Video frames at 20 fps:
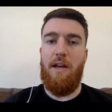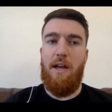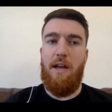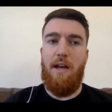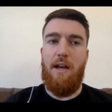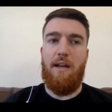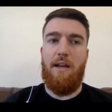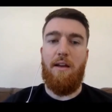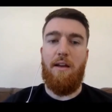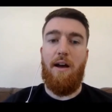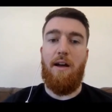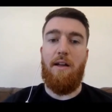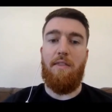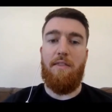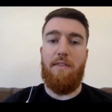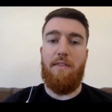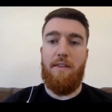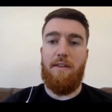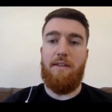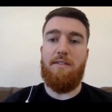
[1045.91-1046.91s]
Uh, and
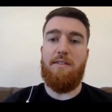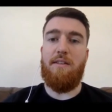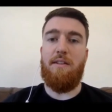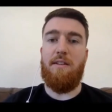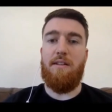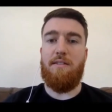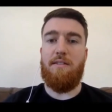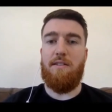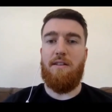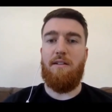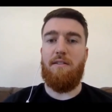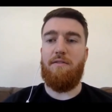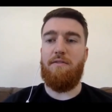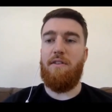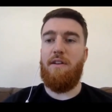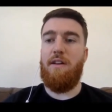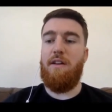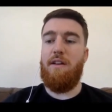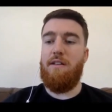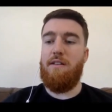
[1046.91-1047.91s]
this in itself
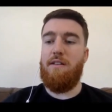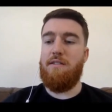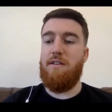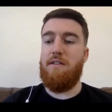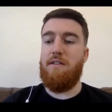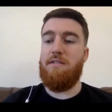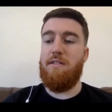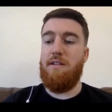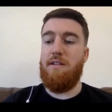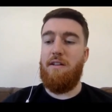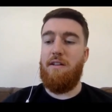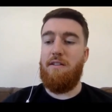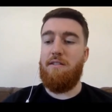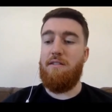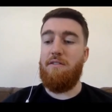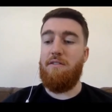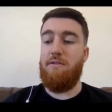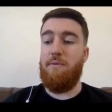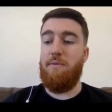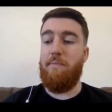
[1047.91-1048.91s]
starts to lead to,
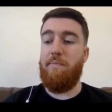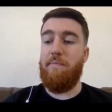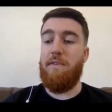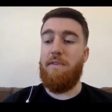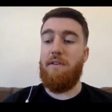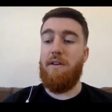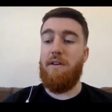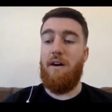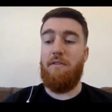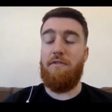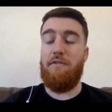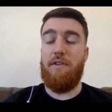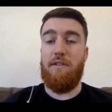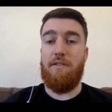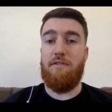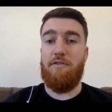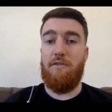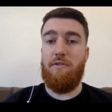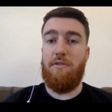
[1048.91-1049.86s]
to confidence growth.